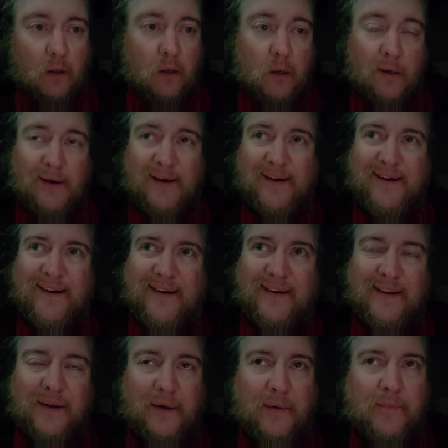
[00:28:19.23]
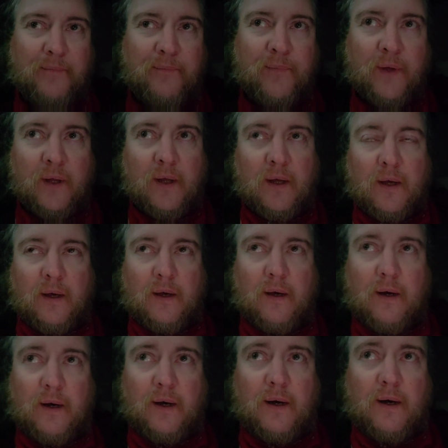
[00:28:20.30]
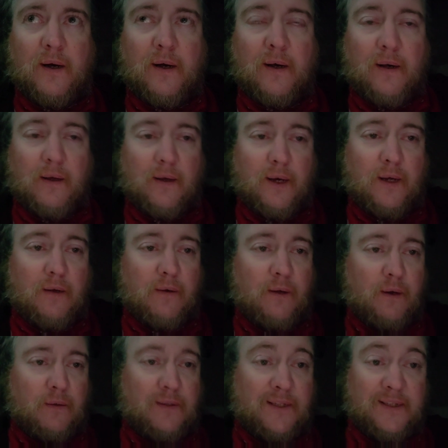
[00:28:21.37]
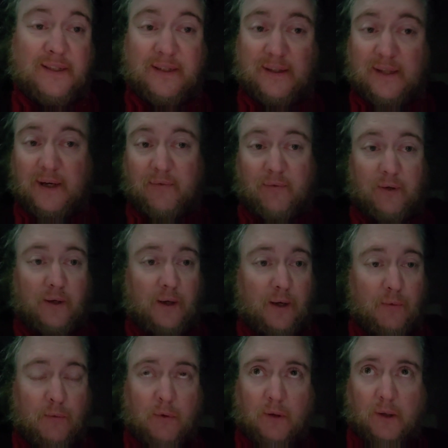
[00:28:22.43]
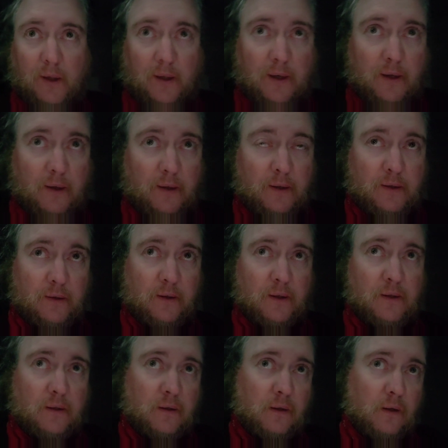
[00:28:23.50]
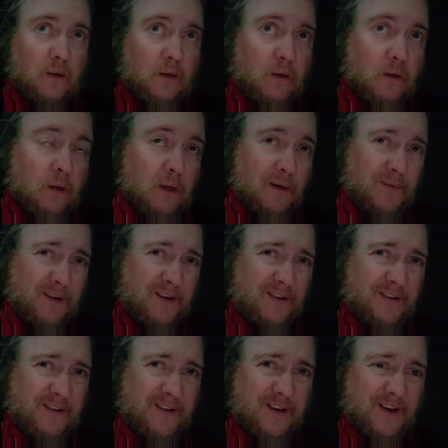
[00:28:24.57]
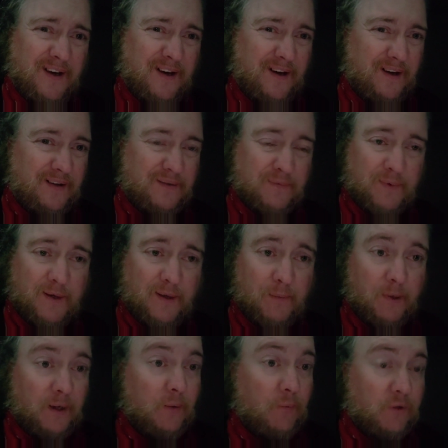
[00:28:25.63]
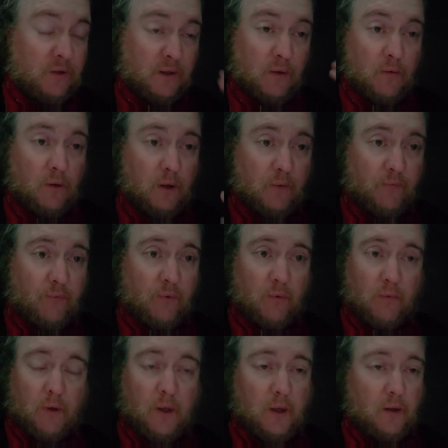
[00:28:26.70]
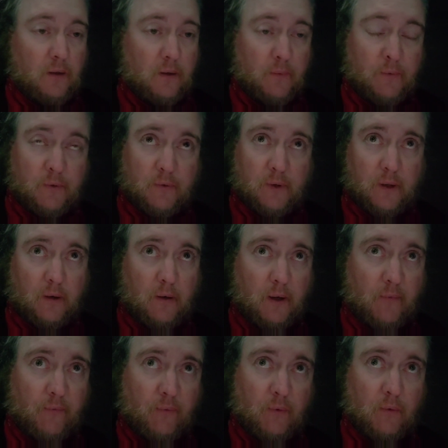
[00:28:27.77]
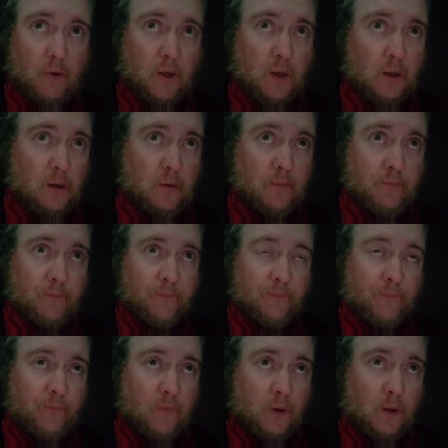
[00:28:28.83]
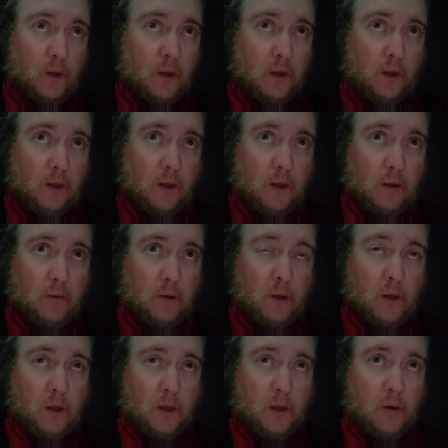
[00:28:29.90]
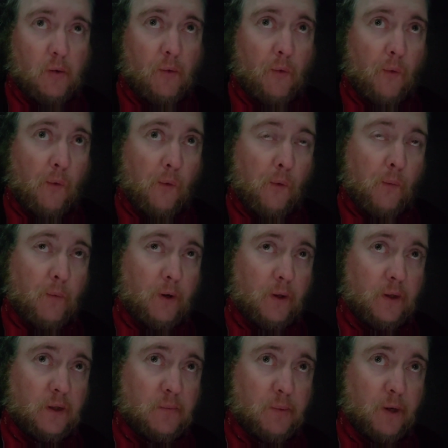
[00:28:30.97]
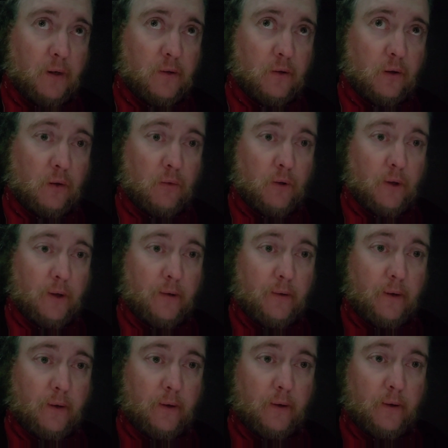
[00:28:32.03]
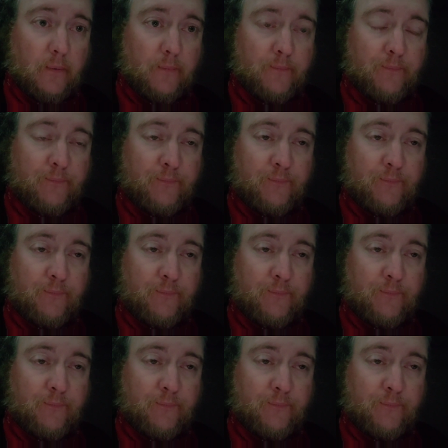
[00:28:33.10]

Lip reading: You know. I don't know. This is definitely not working out, as you can see. I mean, gosh, man. But it was so good for a while. It was really great for a while, and then my dispatcher quit, and then